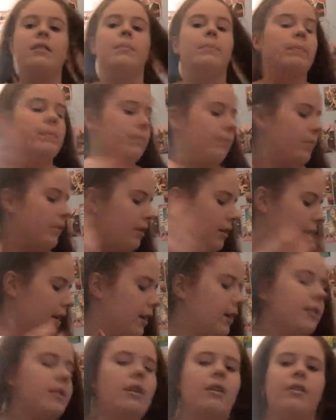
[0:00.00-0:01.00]
the
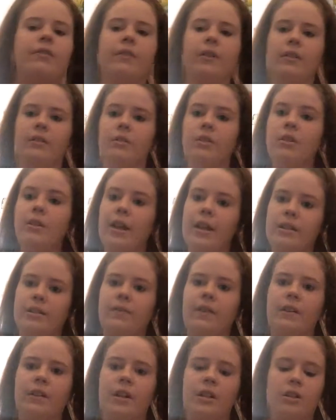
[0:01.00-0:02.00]
Mascara 2 layers
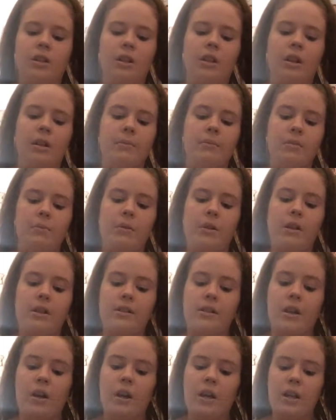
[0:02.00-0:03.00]
foundation, and I'm going to put a
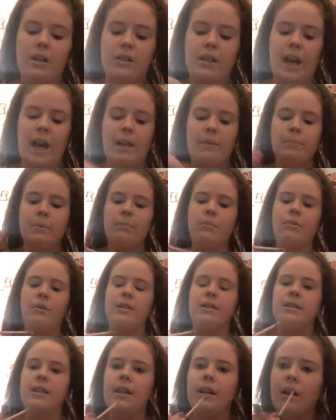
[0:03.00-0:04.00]
tad bit more
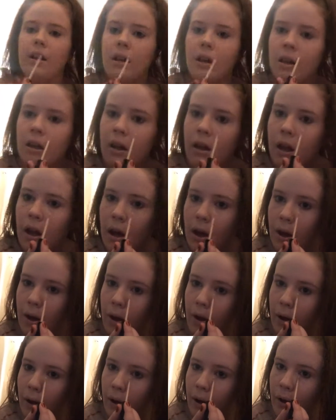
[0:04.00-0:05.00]
concealer
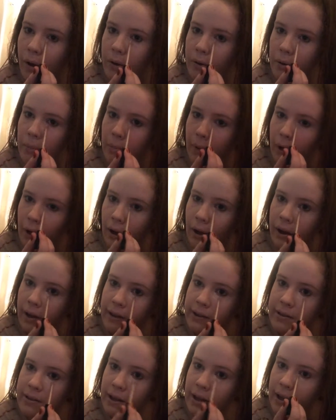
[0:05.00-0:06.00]
under my
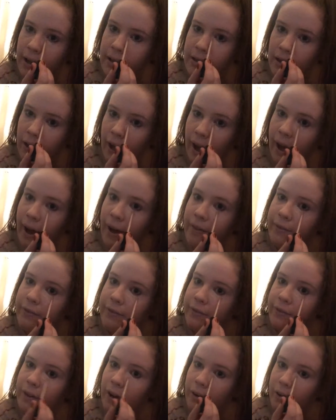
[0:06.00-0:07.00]
eyes, as I have
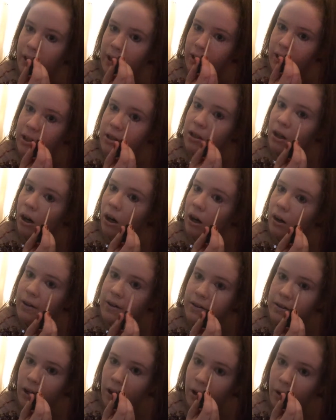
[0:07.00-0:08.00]
very dark
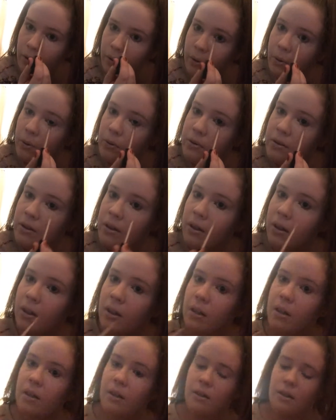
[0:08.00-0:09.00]
circles.
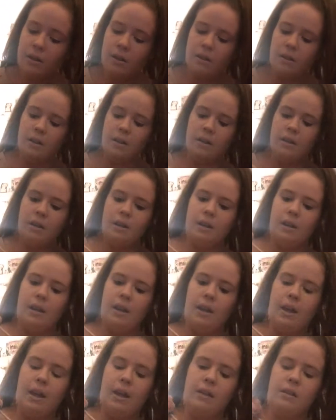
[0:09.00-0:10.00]

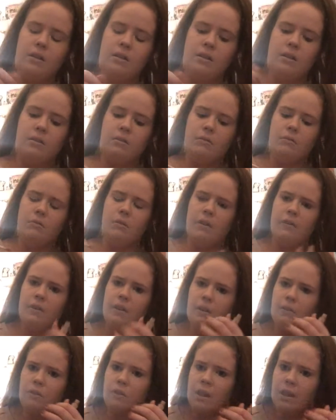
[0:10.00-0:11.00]
And oh, I
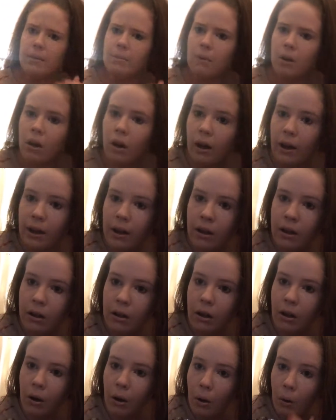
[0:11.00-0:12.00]
think I've got that in my eye.
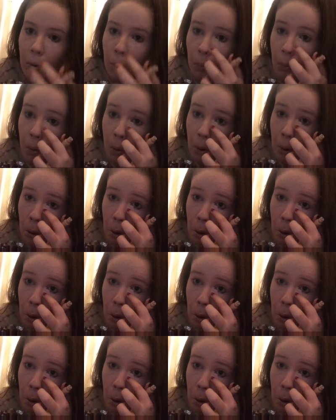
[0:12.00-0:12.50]
Oh, I